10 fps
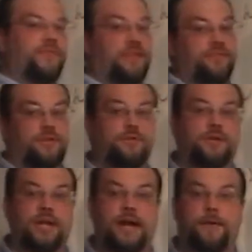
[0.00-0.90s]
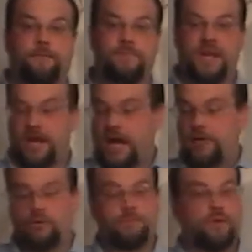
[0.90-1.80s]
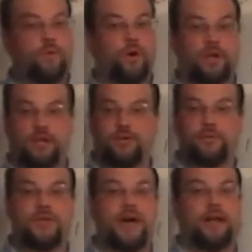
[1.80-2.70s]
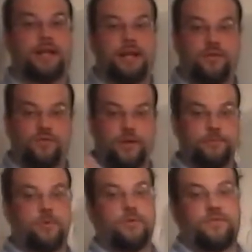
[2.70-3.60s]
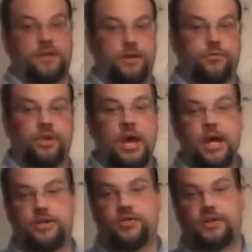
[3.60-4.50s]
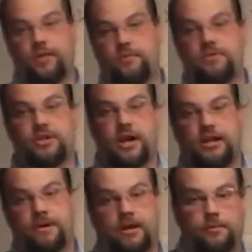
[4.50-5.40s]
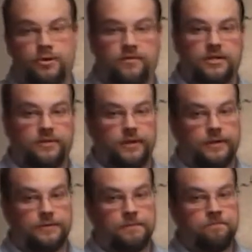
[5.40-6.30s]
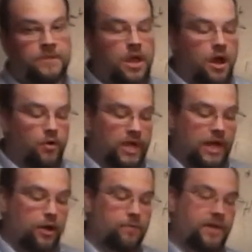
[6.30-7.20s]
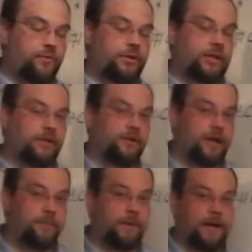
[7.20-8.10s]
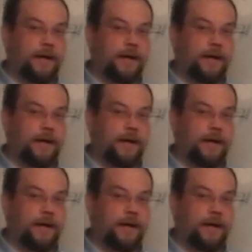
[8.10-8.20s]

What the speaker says: of things into account. And we'll be working through that in subsequent videos, just like we've been talking about in previous videos. Okay, I hope that really cleared up